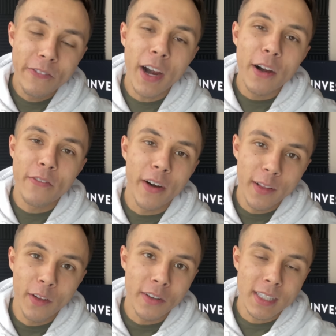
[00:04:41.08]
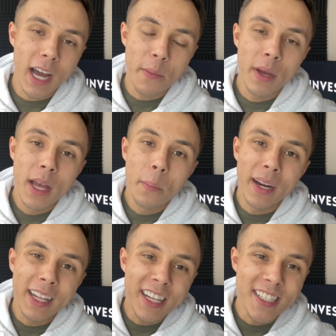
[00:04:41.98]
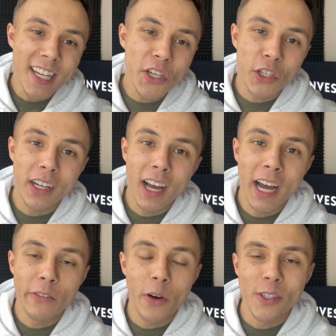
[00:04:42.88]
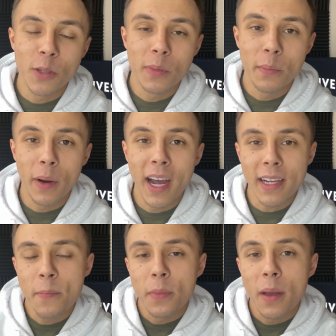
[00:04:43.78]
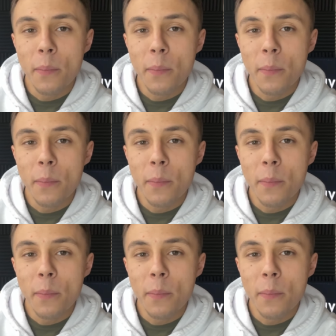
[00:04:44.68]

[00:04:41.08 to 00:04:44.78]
a very, very long time. But in addition, I've also been buying